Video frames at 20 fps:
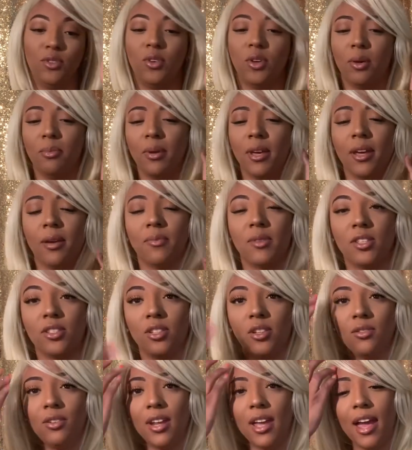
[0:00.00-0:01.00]
You can pick up this
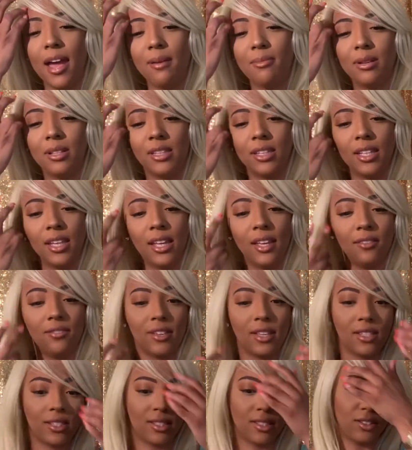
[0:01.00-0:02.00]
unit. I believe
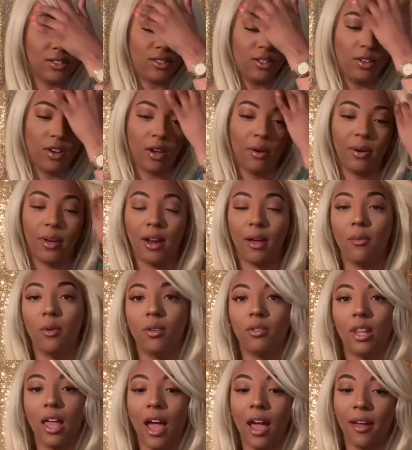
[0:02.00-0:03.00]
it's, you know what, I
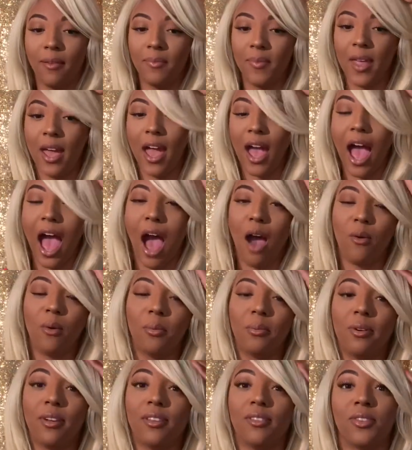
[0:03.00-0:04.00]
won't lie. I will
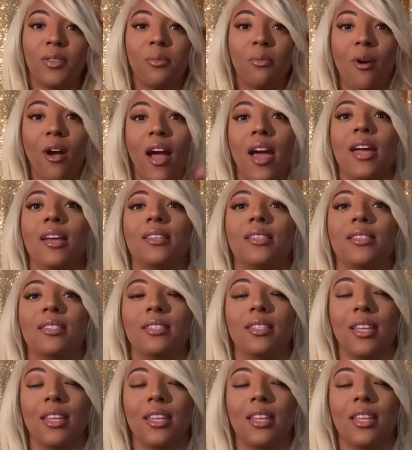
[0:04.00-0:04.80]
put the price